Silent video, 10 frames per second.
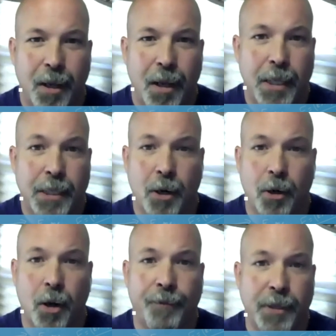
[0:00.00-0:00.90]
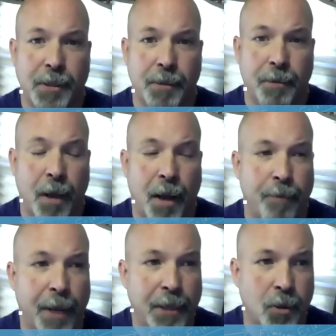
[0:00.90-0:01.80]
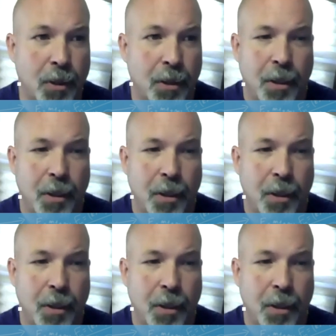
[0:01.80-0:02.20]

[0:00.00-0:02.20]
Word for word: He started off as a, a mentor.